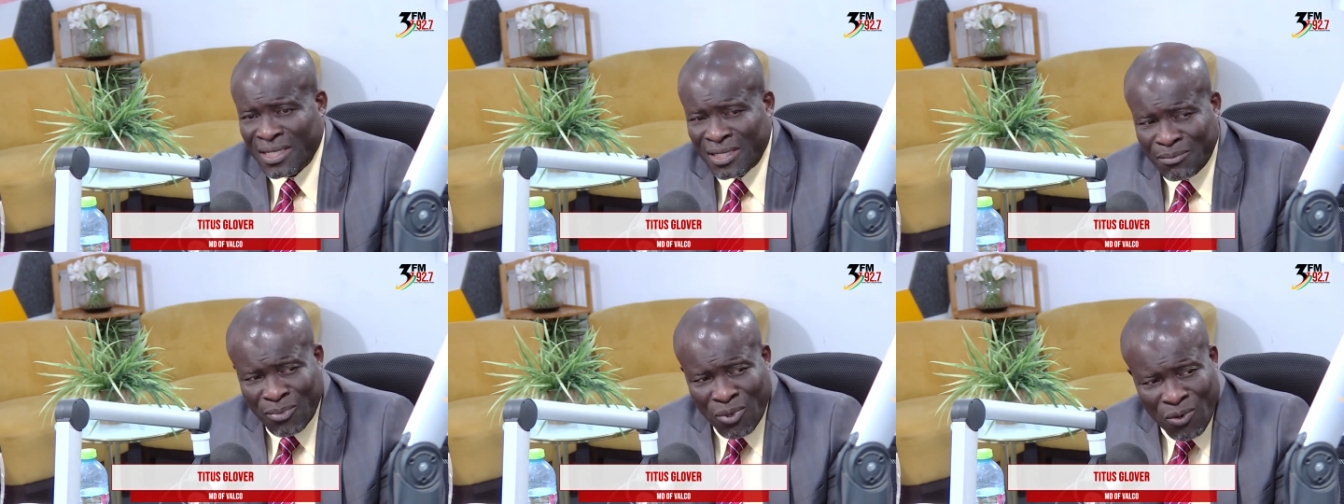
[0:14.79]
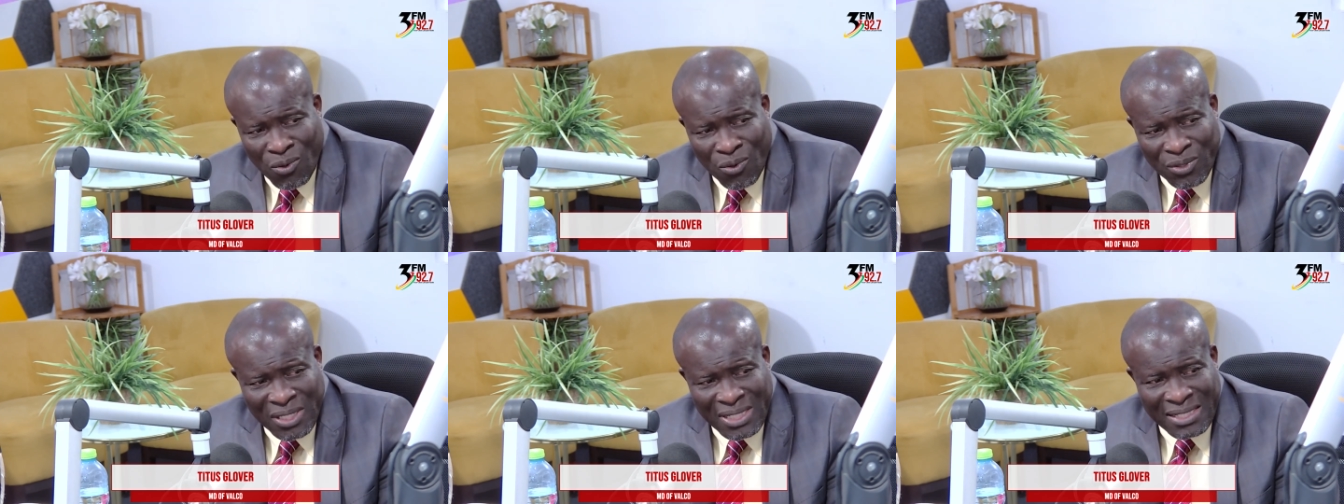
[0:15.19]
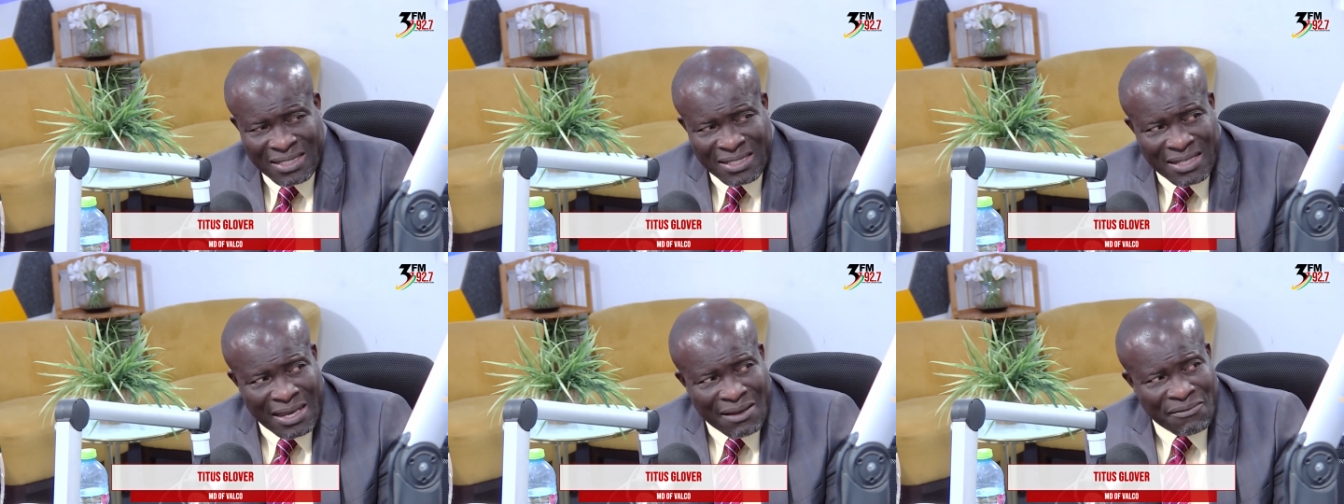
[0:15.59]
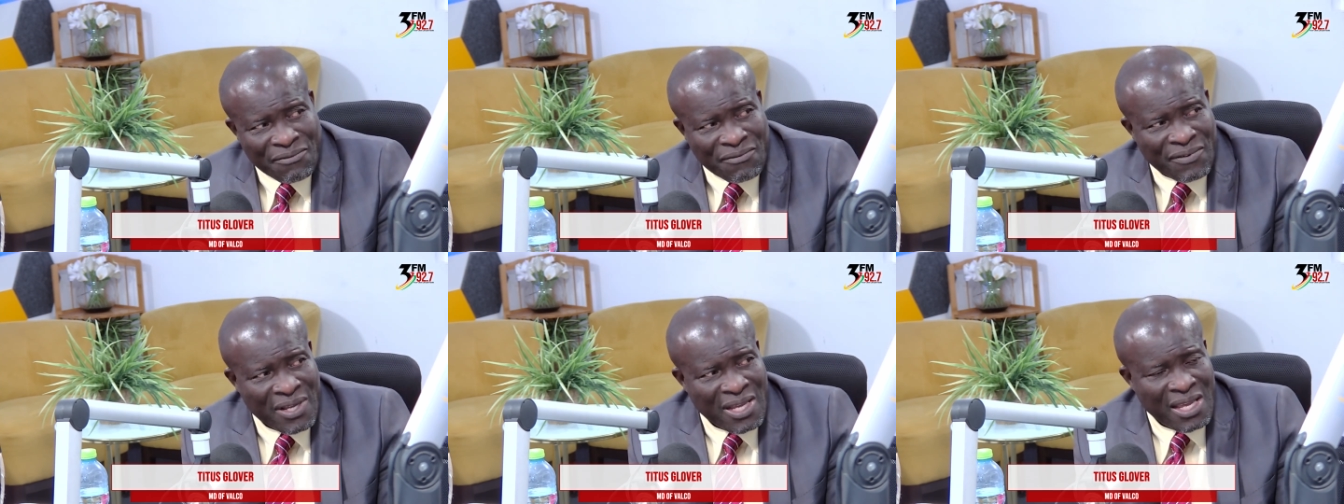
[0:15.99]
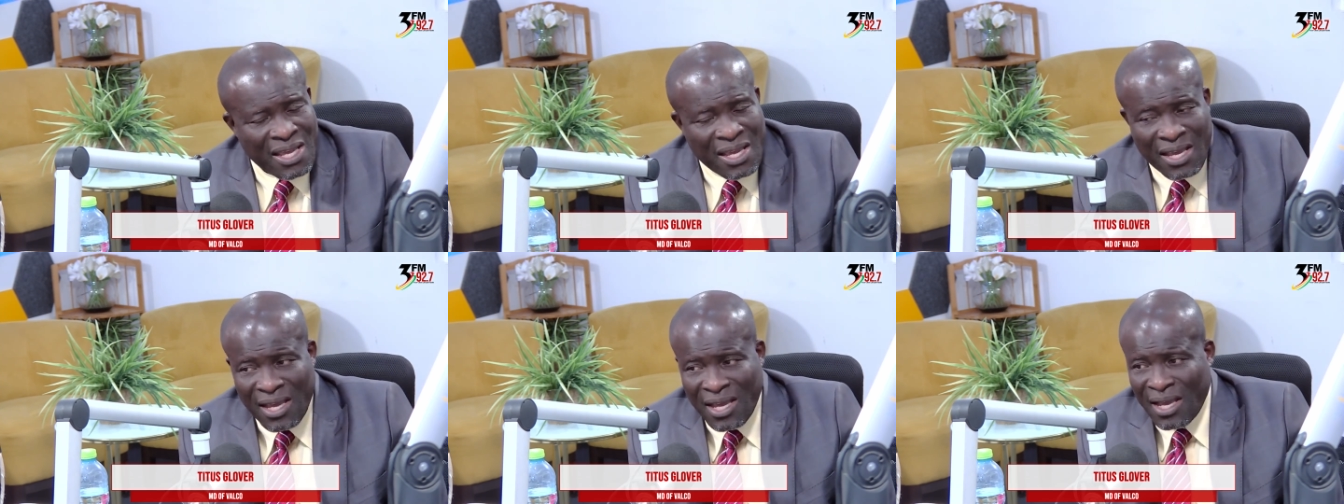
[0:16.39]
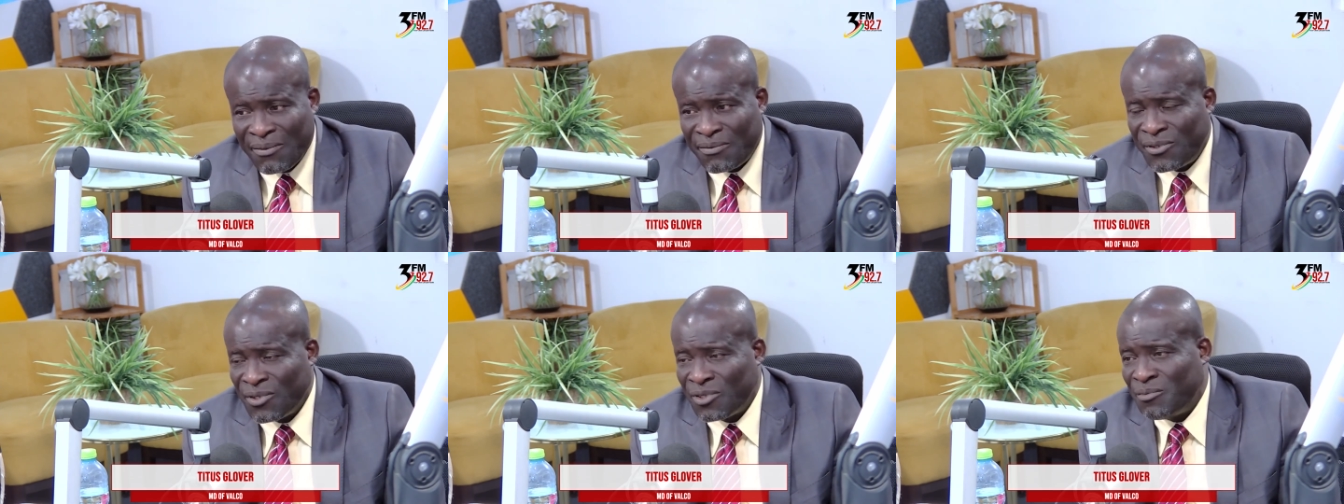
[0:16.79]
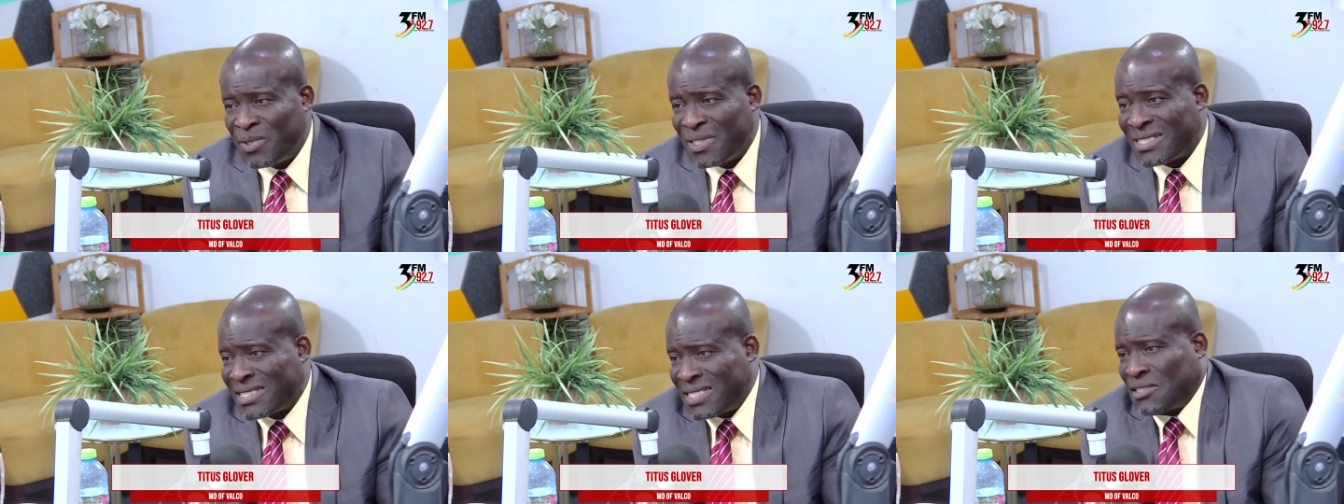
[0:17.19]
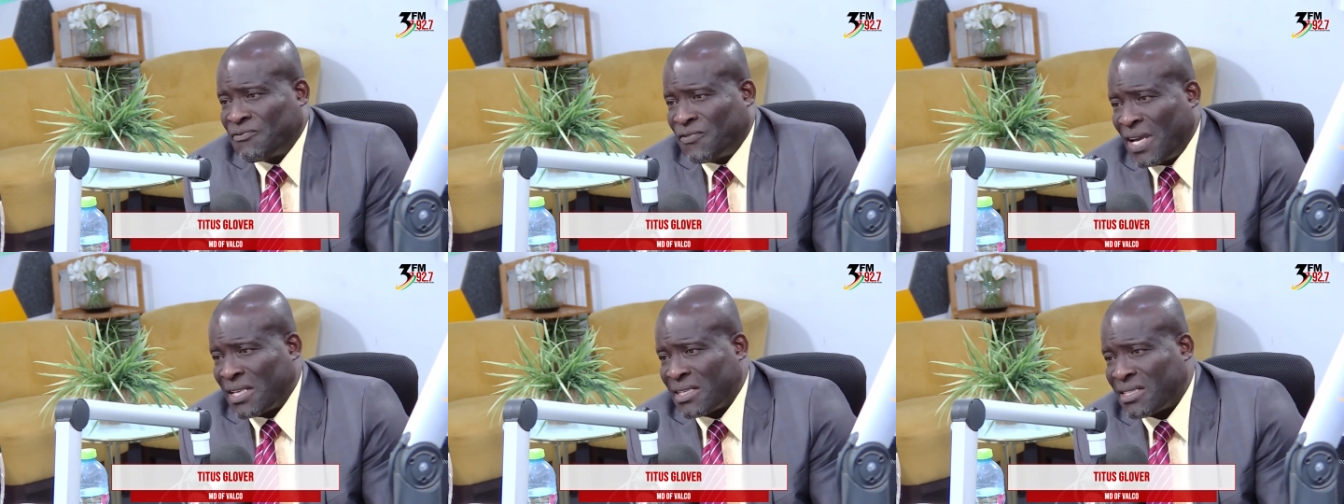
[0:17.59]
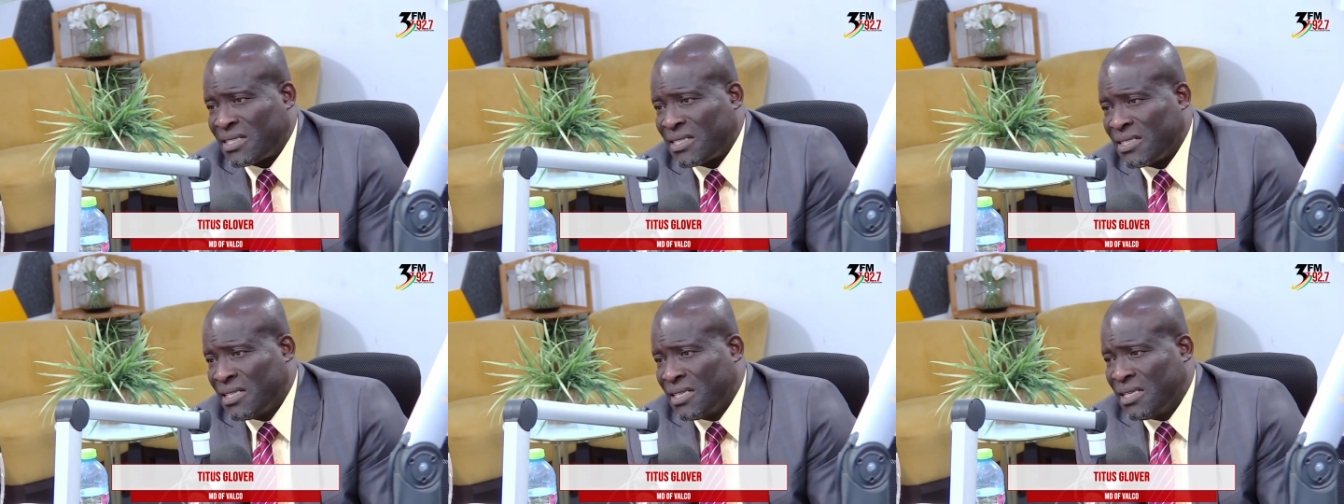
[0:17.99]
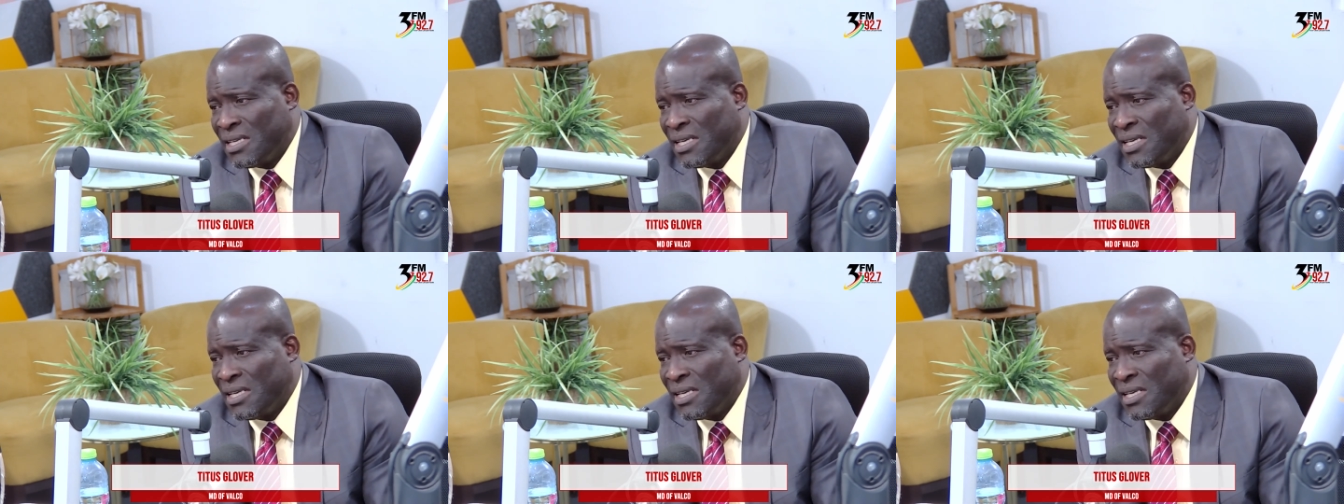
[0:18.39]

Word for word: and the board and the staff have not been steadfast, mm.